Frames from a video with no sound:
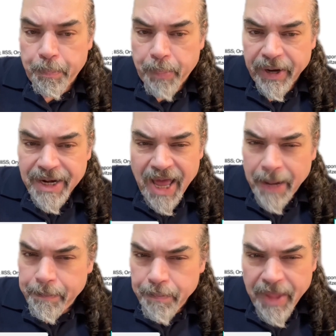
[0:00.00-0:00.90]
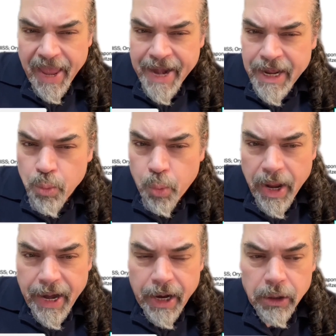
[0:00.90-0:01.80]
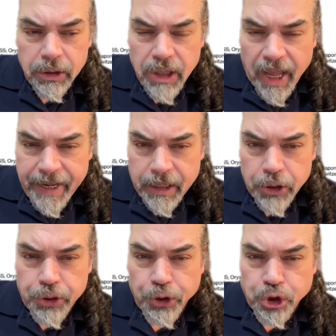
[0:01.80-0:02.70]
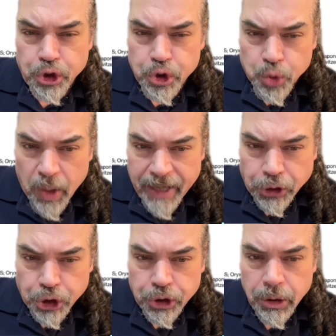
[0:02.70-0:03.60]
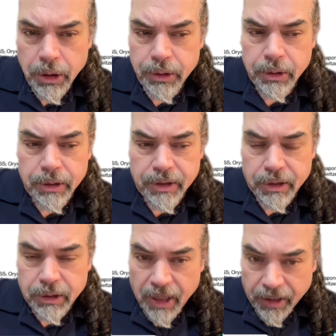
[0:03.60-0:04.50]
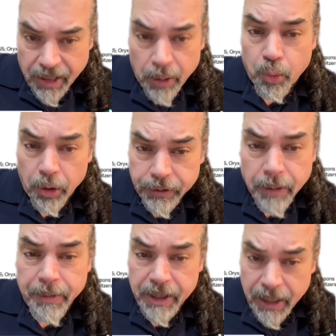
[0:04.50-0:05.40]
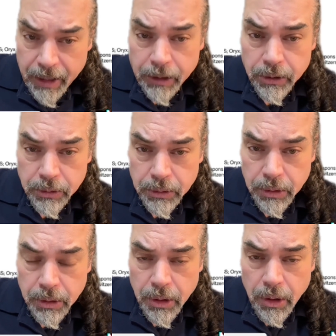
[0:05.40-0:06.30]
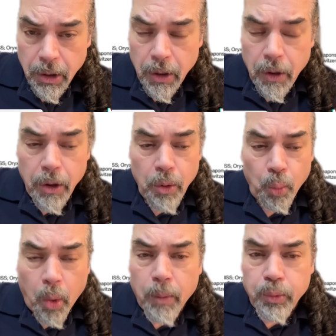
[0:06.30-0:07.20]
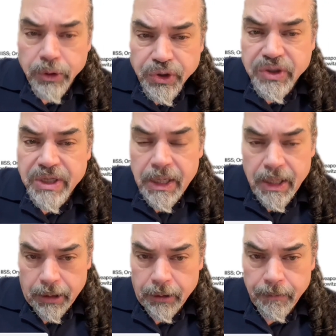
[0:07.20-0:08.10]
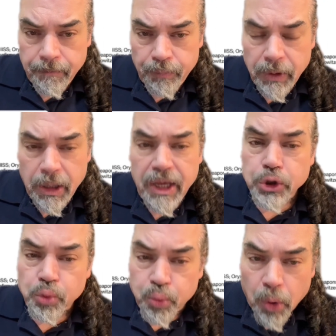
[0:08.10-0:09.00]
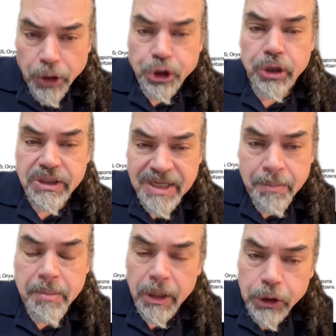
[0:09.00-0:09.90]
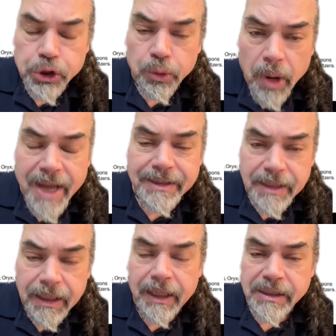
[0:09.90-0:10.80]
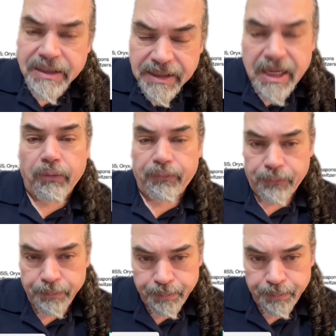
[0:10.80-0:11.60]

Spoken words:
But not anywhere like the stretch that they were at the beginning. What we're seeing is Russia demilitarizing itself.